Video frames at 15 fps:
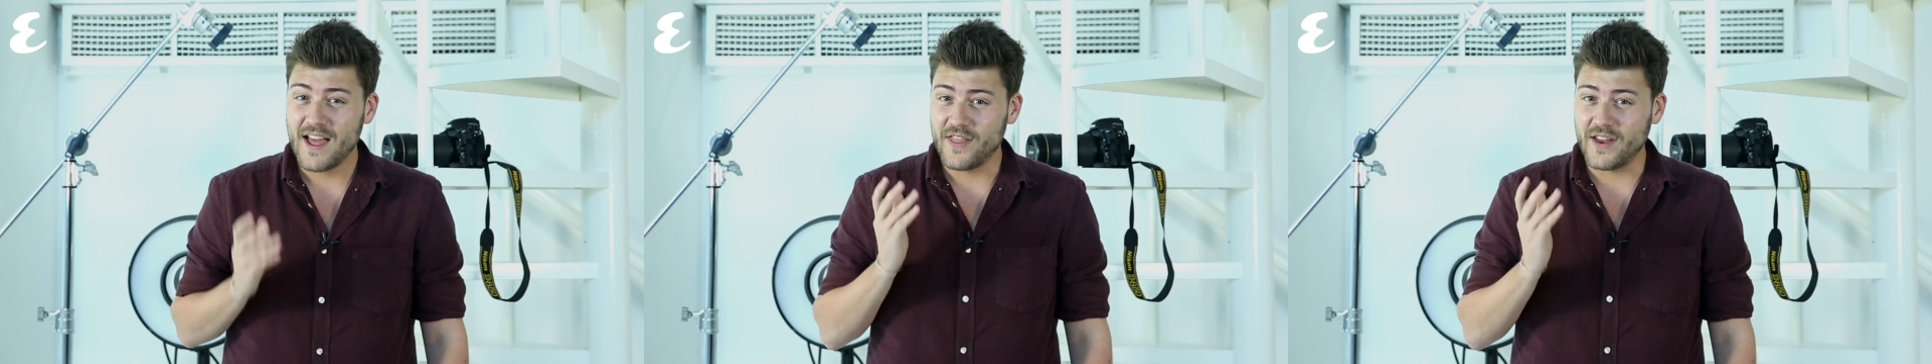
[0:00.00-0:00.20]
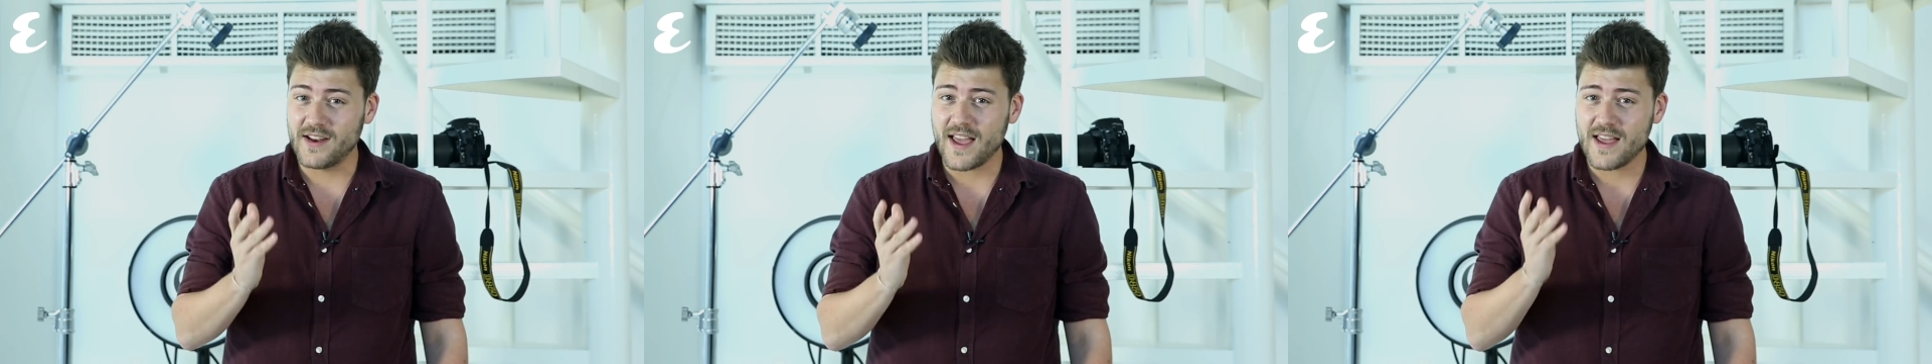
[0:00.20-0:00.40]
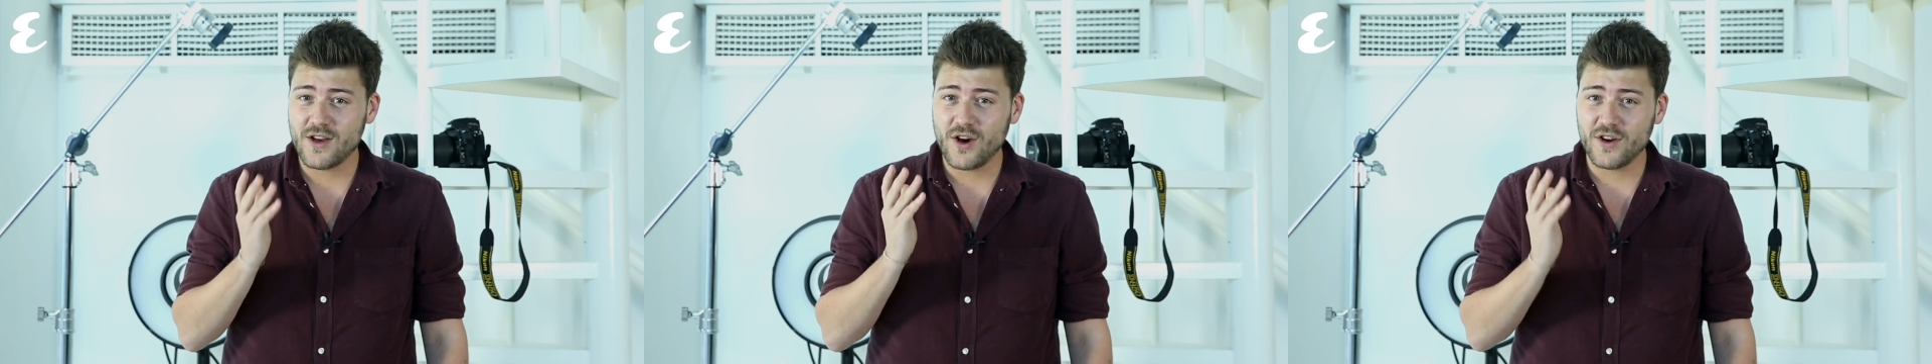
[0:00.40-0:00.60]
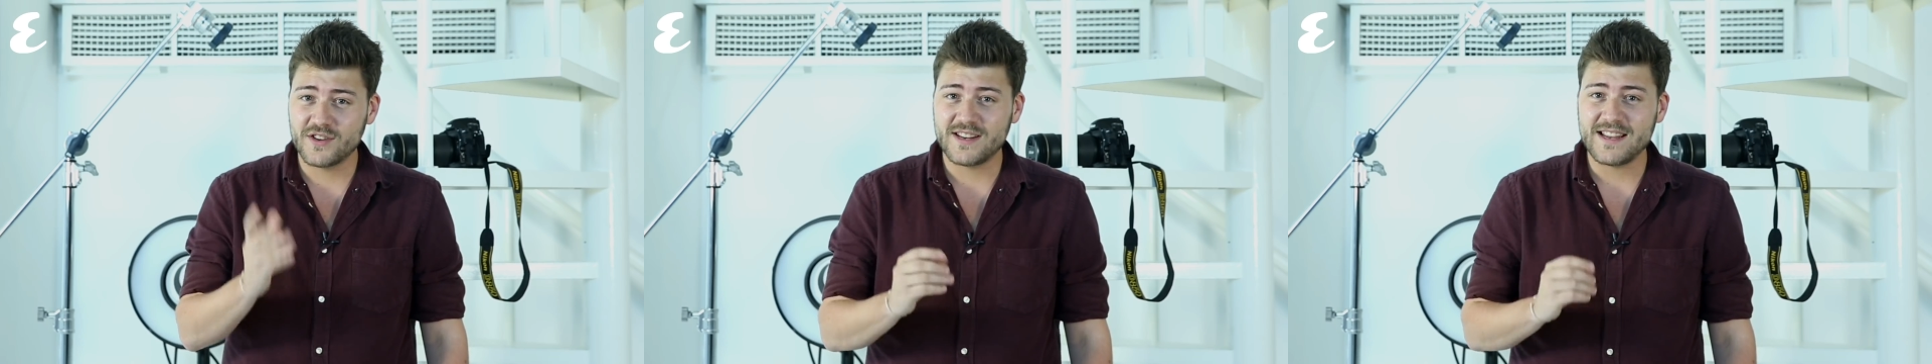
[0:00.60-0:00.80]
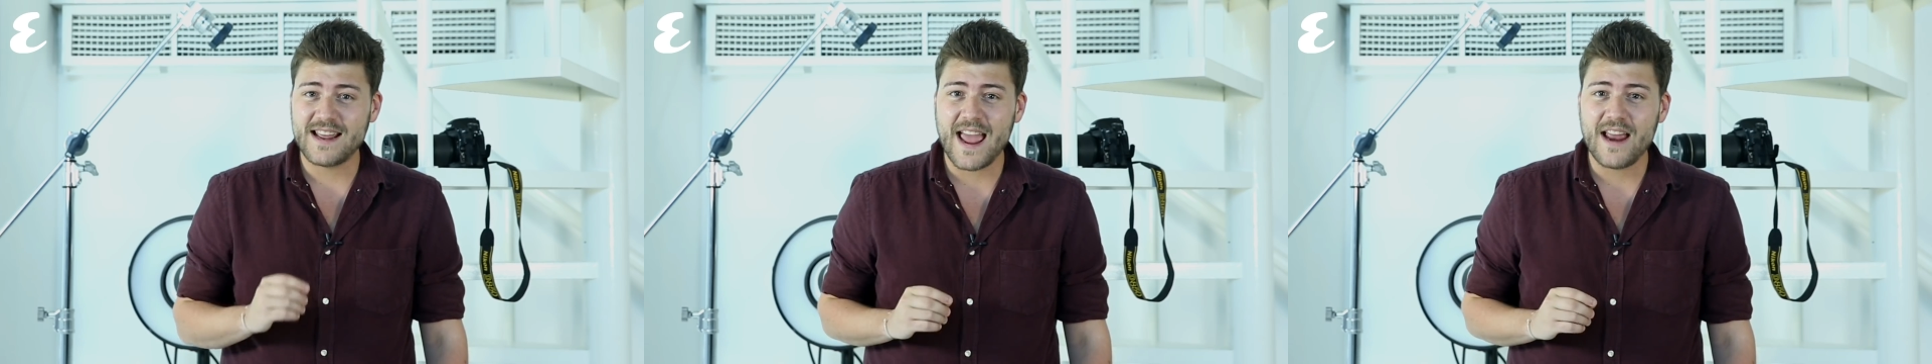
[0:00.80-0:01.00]
the Nikon
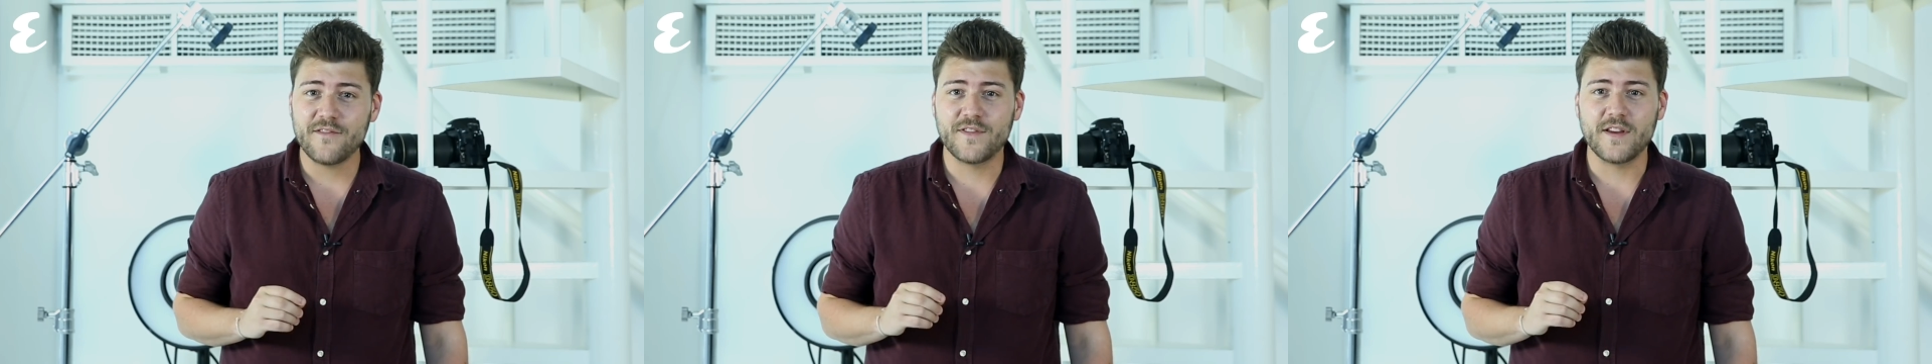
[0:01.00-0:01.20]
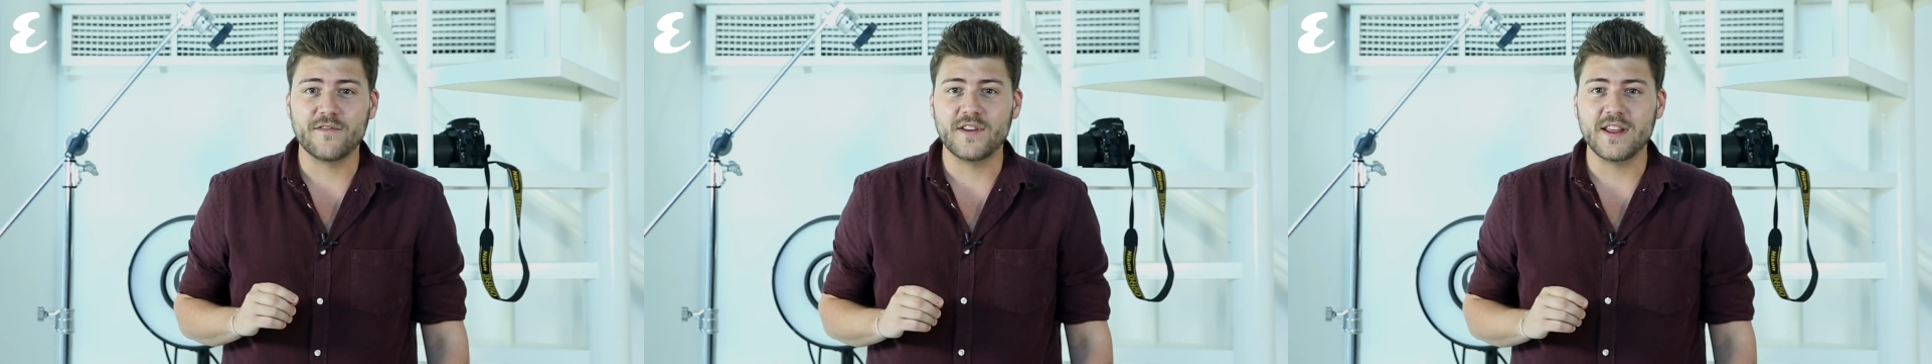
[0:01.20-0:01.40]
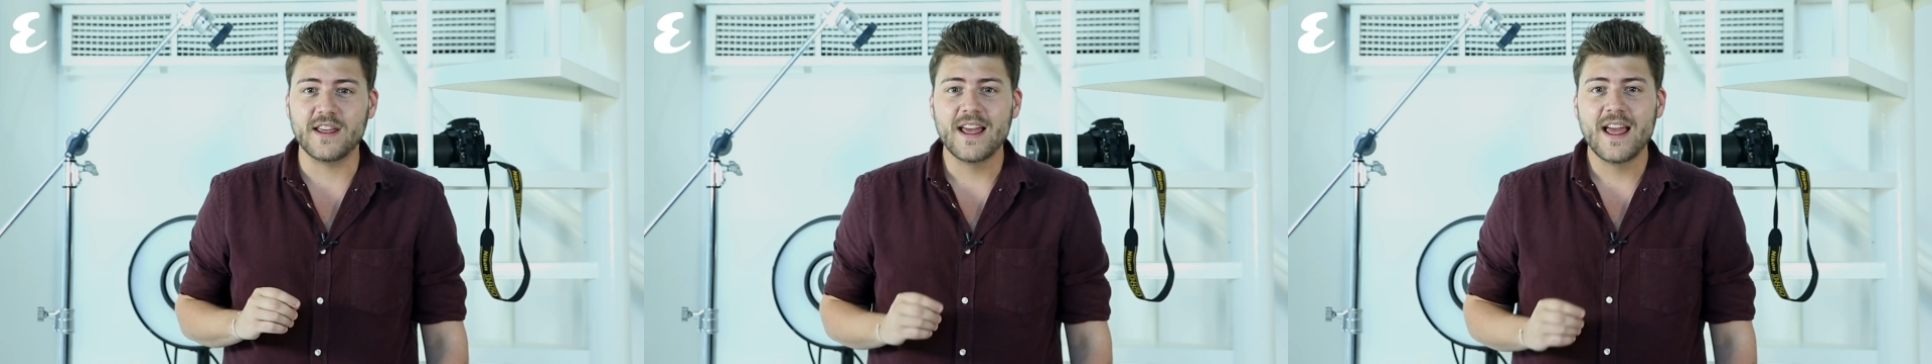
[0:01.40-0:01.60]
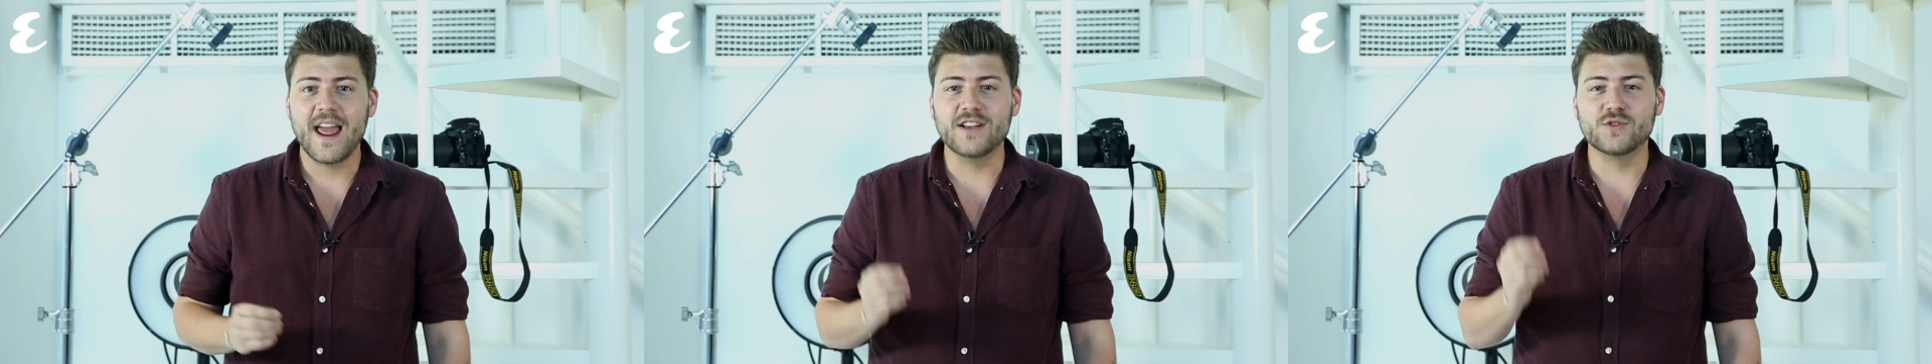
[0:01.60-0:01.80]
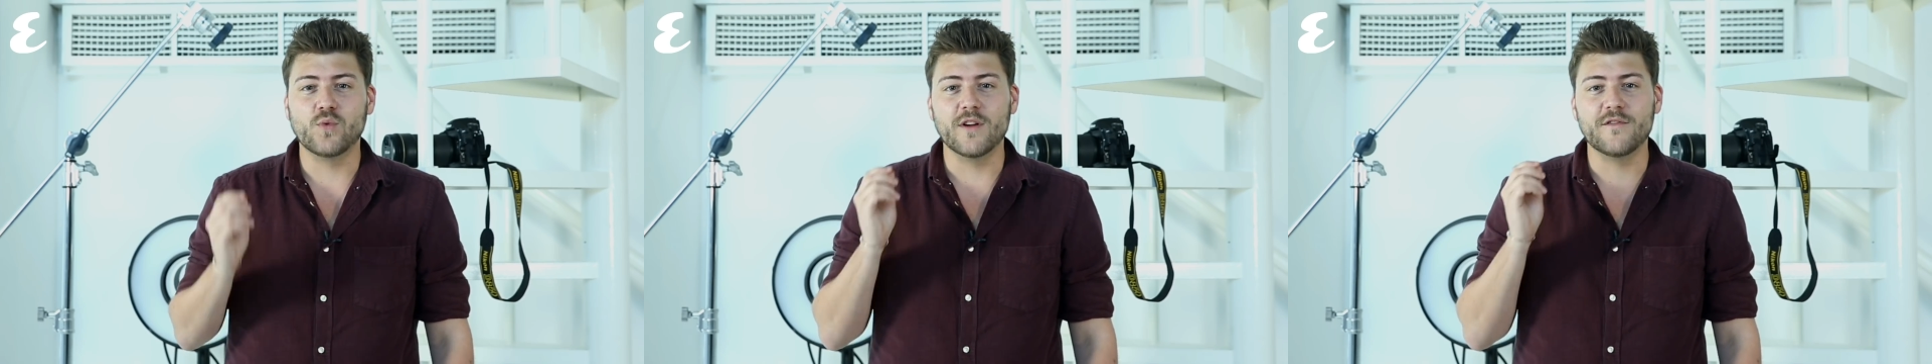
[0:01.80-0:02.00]
D850
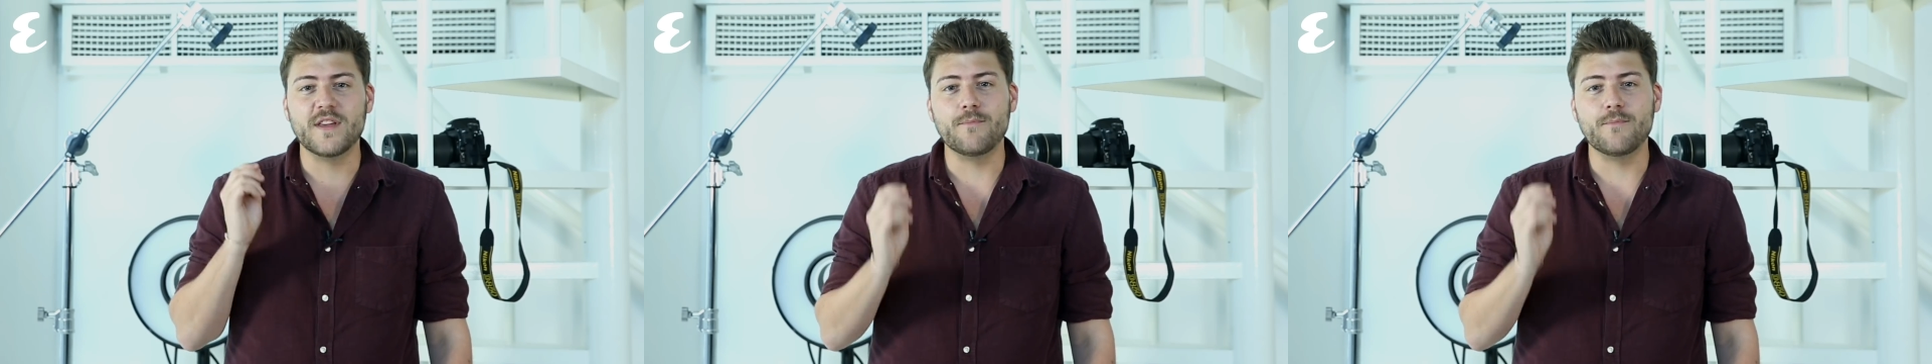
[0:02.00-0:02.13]
is one of the